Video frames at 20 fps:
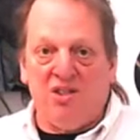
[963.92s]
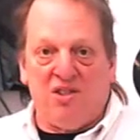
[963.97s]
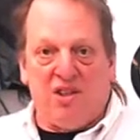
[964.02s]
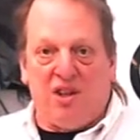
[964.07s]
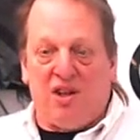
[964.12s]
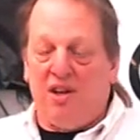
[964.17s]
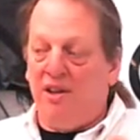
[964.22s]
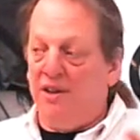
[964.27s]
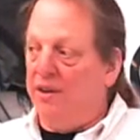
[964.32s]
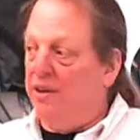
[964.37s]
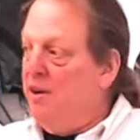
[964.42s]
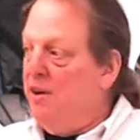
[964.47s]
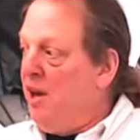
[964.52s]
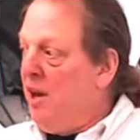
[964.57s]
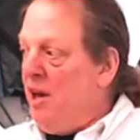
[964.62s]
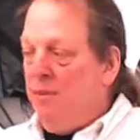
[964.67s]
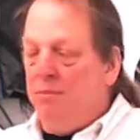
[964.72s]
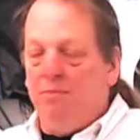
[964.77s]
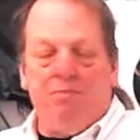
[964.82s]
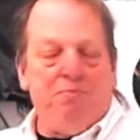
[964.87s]
and
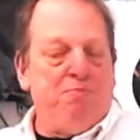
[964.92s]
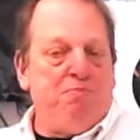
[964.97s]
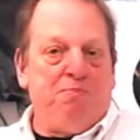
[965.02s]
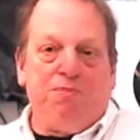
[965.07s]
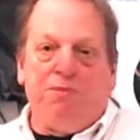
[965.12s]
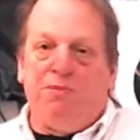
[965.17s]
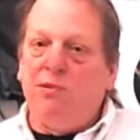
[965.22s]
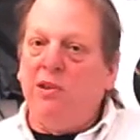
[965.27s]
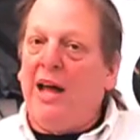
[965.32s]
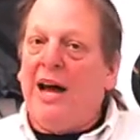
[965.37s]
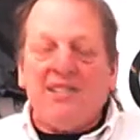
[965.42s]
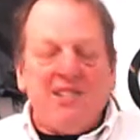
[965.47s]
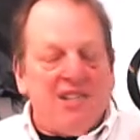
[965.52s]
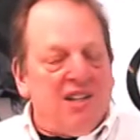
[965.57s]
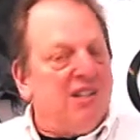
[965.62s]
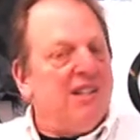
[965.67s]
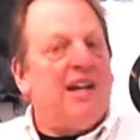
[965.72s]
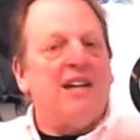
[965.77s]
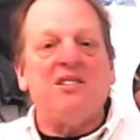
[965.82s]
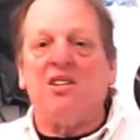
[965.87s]
lots and
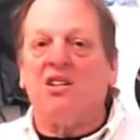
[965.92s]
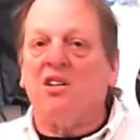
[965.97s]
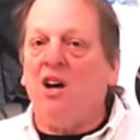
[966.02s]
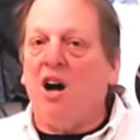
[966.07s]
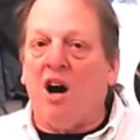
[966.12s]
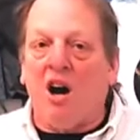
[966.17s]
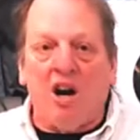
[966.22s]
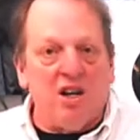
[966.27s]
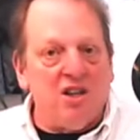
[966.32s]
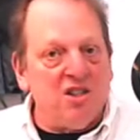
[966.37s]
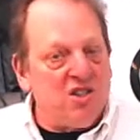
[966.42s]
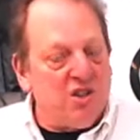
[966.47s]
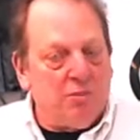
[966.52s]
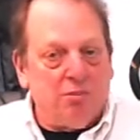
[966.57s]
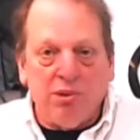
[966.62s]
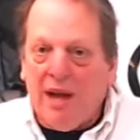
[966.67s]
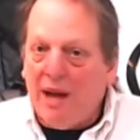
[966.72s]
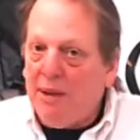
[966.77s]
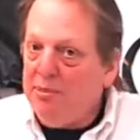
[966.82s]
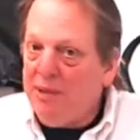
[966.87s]
lots of cars and
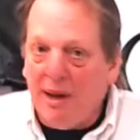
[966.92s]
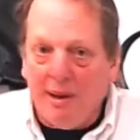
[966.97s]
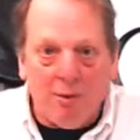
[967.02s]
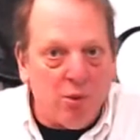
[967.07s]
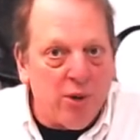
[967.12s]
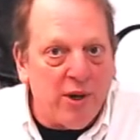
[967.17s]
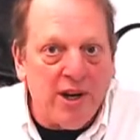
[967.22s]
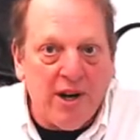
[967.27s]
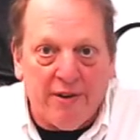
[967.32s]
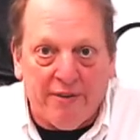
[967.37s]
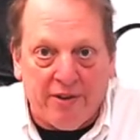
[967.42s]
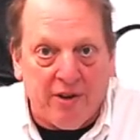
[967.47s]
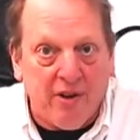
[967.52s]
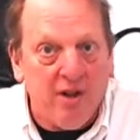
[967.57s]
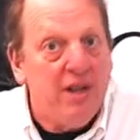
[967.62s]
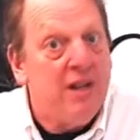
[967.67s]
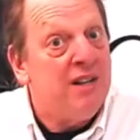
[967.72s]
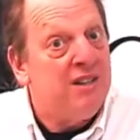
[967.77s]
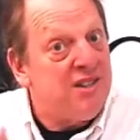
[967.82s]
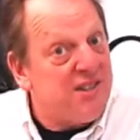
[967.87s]
blah, blah, whatever.
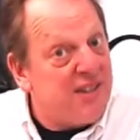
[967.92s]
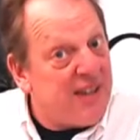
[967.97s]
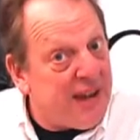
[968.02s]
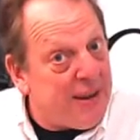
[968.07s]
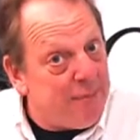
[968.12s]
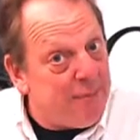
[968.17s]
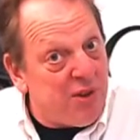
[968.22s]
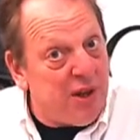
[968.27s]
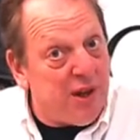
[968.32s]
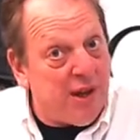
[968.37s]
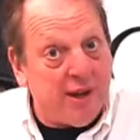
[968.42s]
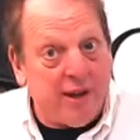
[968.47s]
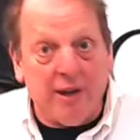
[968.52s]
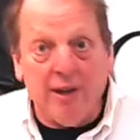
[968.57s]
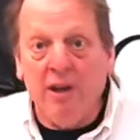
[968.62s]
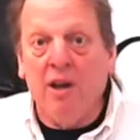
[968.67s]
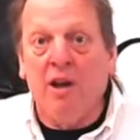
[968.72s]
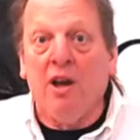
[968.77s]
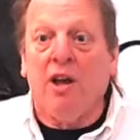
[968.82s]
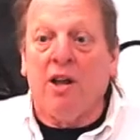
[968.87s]
Same thing.
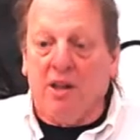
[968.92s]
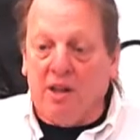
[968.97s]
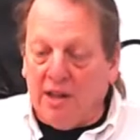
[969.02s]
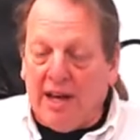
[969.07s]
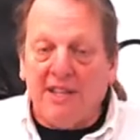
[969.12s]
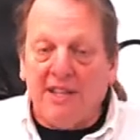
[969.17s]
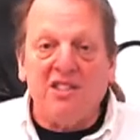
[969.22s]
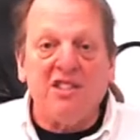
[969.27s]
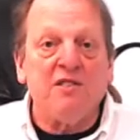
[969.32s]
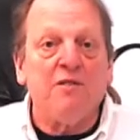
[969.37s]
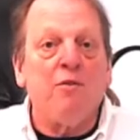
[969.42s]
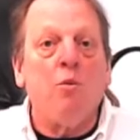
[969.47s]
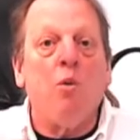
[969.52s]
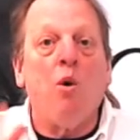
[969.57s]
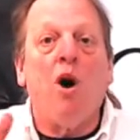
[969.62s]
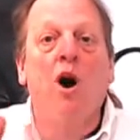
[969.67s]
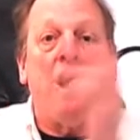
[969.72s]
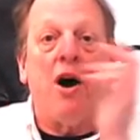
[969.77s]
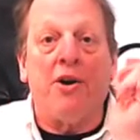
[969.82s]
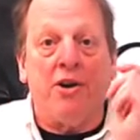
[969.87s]
Lots of
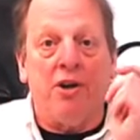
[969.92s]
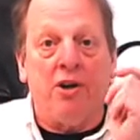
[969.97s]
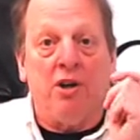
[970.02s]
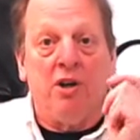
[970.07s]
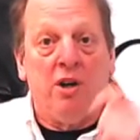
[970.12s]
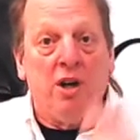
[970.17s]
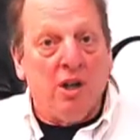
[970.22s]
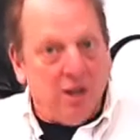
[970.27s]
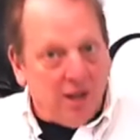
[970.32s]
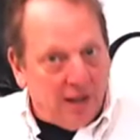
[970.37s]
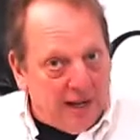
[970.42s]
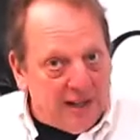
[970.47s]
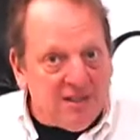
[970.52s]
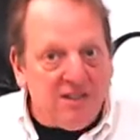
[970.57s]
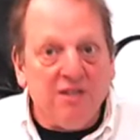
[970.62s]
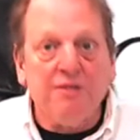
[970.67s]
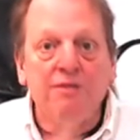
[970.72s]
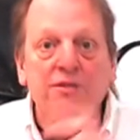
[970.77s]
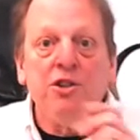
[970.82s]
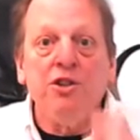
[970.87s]
water, lots of
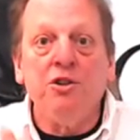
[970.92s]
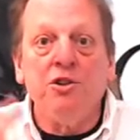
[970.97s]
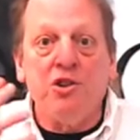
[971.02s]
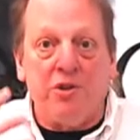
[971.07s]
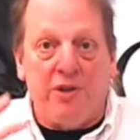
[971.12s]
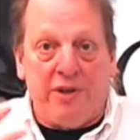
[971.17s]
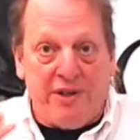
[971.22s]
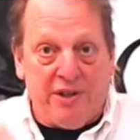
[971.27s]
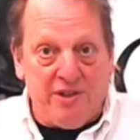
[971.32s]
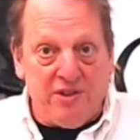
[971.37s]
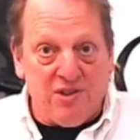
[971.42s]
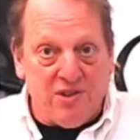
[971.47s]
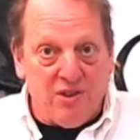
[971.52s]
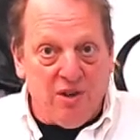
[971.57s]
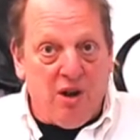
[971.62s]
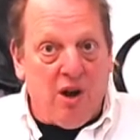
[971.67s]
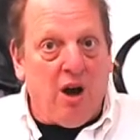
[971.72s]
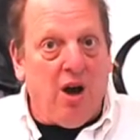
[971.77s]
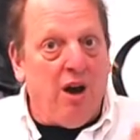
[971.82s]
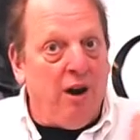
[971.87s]
nutrients,
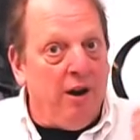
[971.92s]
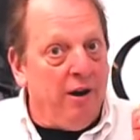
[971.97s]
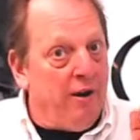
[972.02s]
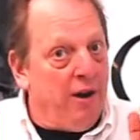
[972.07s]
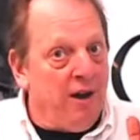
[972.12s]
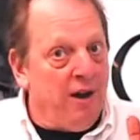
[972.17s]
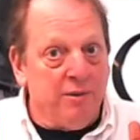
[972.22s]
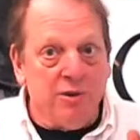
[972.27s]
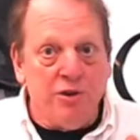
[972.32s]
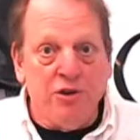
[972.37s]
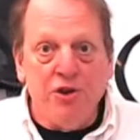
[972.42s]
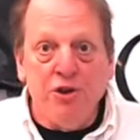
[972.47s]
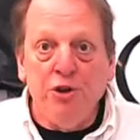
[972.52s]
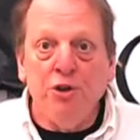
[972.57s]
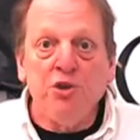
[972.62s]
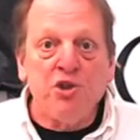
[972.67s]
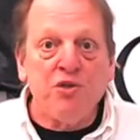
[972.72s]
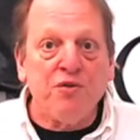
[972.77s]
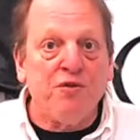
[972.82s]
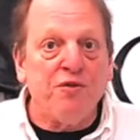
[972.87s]
a
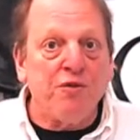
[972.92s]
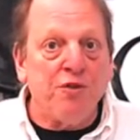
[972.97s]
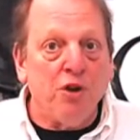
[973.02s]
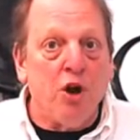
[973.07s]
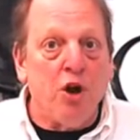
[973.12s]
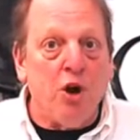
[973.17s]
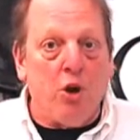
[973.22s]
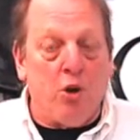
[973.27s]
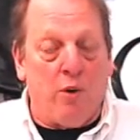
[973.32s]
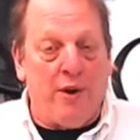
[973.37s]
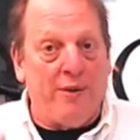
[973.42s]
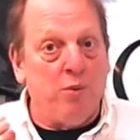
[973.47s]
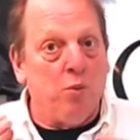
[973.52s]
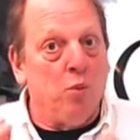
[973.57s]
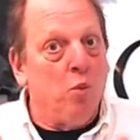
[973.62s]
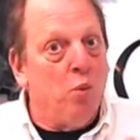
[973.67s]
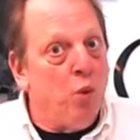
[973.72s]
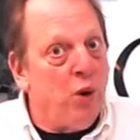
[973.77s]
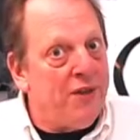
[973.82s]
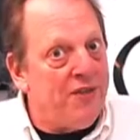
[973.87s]
huge flow. And
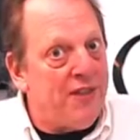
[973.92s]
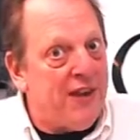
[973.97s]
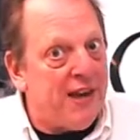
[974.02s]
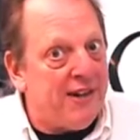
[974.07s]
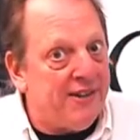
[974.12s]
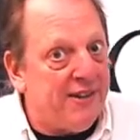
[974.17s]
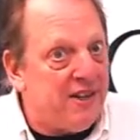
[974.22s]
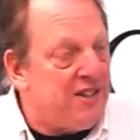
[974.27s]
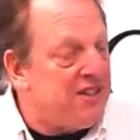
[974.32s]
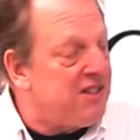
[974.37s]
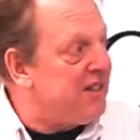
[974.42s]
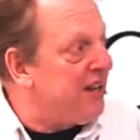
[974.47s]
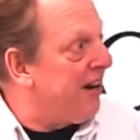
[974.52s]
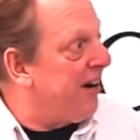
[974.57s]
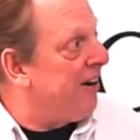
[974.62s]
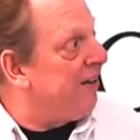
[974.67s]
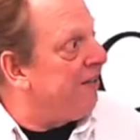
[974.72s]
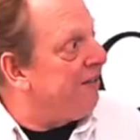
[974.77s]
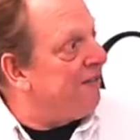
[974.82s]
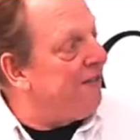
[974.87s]
what that does then, it
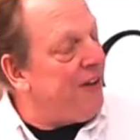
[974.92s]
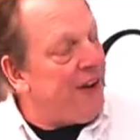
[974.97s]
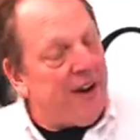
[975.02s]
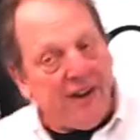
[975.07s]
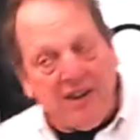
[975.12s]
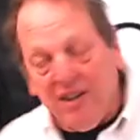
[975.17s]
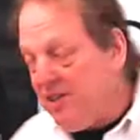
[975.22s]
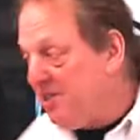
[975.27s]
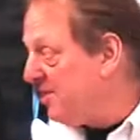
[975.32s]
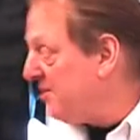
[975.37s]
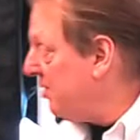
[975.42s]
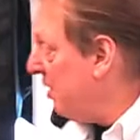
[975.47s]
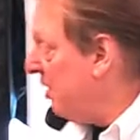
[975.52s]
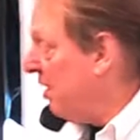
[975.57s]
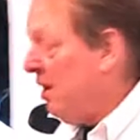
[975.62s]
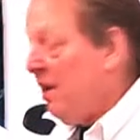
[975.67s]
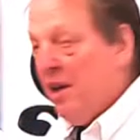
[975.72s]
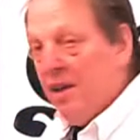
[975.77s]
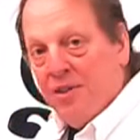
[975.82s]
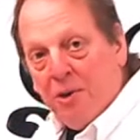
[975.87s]
affects
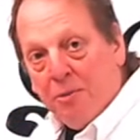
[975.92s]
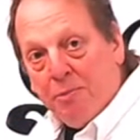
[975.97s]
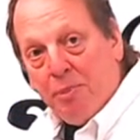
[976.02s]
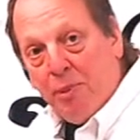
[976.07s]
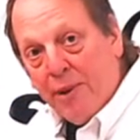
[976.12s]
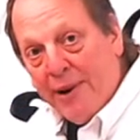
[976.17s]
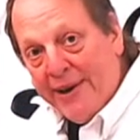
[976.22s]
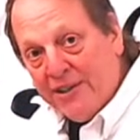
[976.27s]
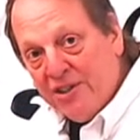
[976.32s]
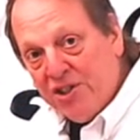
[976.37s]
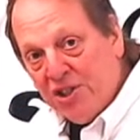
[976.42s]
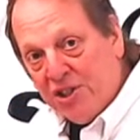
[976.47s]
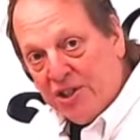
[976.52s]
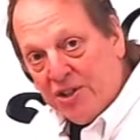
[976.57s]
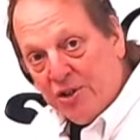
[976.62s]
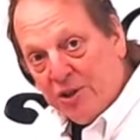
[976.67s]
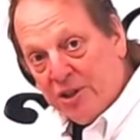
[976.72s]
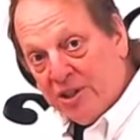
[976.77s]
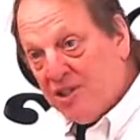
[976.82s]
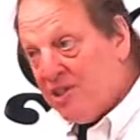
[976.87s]
the branching. You
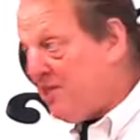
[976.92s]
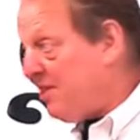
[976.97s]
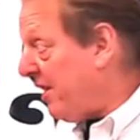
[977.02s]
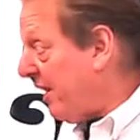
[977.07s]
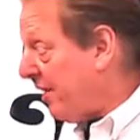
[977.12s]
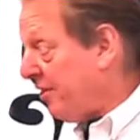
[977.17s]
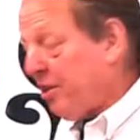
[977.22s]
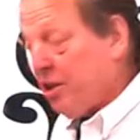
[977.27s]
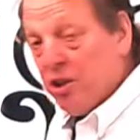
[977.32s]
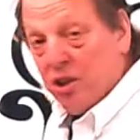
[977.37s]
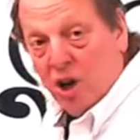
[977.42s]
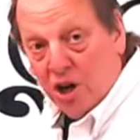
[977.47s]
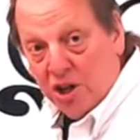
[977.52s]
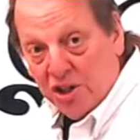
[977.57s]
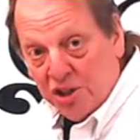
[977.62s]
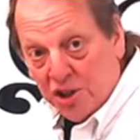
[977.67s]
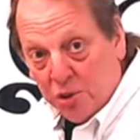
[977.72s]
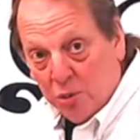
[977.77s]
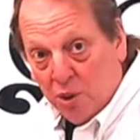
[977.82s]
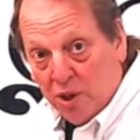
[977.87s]
can see on the larger
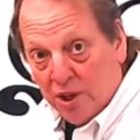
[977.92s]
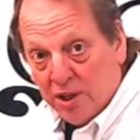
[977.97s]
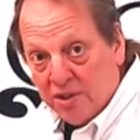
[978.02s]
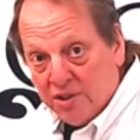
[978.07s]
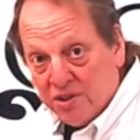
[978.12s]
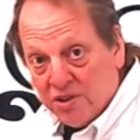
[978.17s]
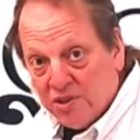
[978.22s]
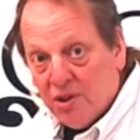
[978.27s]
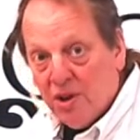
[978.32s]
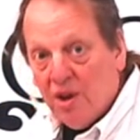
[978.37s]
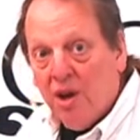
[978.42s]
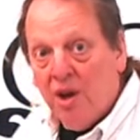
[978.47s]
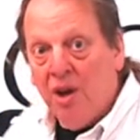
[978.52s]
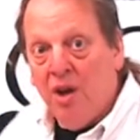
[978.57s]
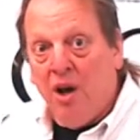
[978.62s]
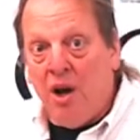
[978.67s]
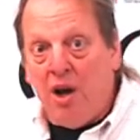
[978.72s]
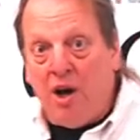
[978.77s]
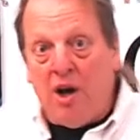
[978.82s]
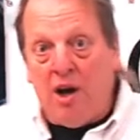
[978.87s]
ones,
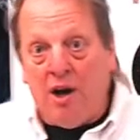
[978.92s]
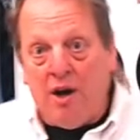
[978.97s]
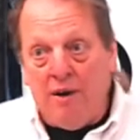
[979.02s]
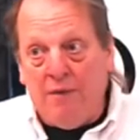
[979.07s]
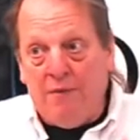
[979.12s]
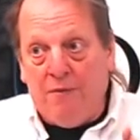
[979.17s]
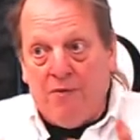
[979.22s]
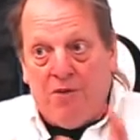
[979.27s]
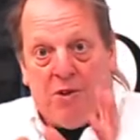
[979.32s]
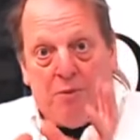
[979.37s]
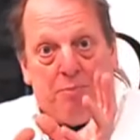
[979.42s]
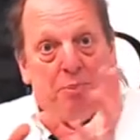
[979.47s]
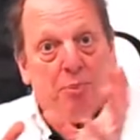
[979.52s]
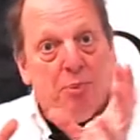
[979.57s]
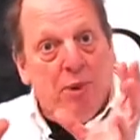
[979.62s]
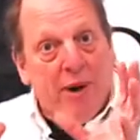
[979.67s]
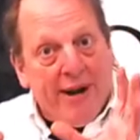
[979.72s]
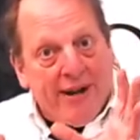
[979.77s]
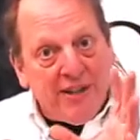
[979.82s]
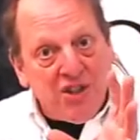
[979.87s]
the
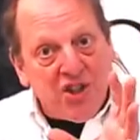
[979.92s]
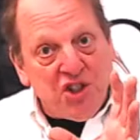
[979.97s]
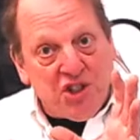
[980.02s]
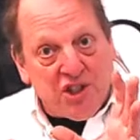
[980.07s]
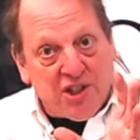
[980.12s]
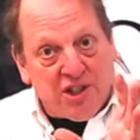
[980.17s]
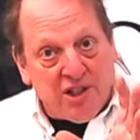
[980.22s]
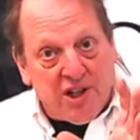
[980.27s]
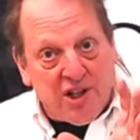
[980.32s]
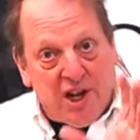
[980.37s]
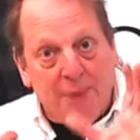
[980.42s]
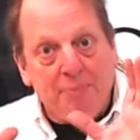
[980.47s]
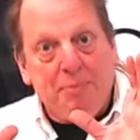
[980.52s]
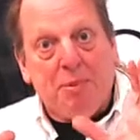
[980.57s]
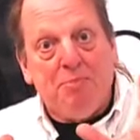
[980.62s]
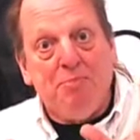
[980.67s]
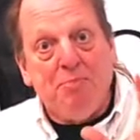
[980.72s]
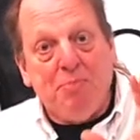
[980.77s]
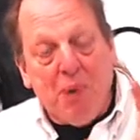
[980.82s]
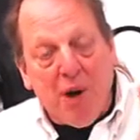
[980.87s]
branching up
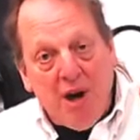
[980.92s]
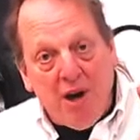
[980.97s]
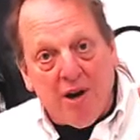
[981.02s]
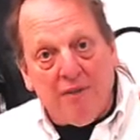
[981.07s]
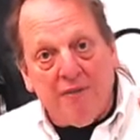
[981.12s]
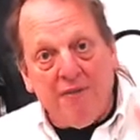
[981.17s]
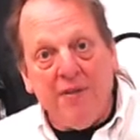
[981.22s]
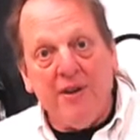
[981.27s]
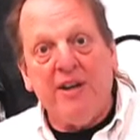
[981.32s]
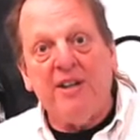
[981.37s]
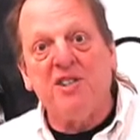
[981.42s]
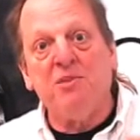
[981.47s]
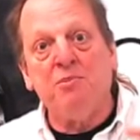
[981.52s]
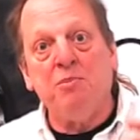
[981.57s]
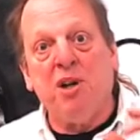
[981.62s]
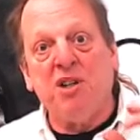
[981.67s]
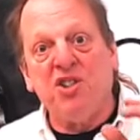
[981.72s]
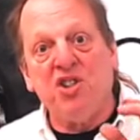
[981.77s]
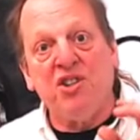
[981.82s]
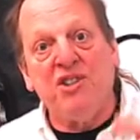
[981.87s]
above is
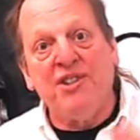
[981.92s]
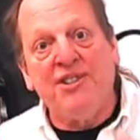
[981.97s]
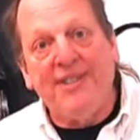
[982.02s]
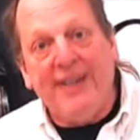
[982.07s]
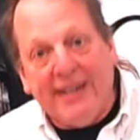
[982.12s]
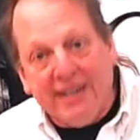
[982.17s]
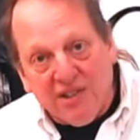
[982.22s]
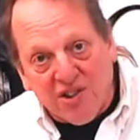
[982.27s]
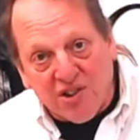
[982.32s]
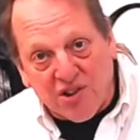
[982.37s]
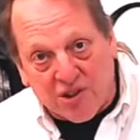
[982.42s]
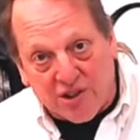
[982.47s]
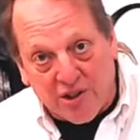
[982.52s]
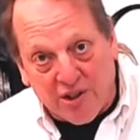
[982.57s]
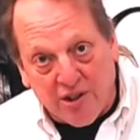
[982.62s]
much denser.